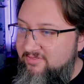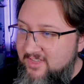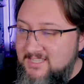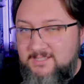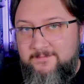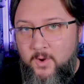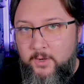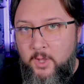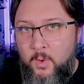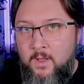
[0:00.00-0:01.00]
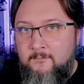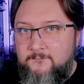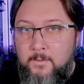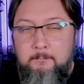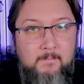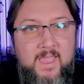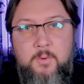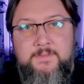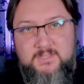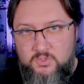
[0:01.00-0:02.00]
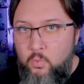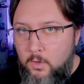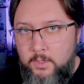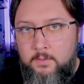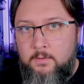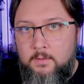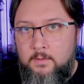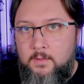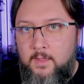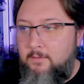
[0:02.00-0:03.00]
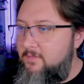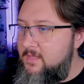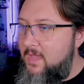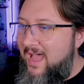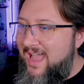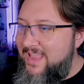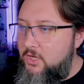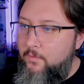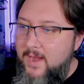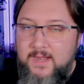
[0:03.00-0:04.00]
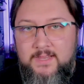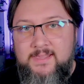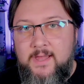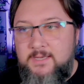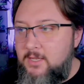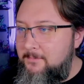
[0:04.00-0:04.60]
this photo from May with a Sword of the high-grade Gundam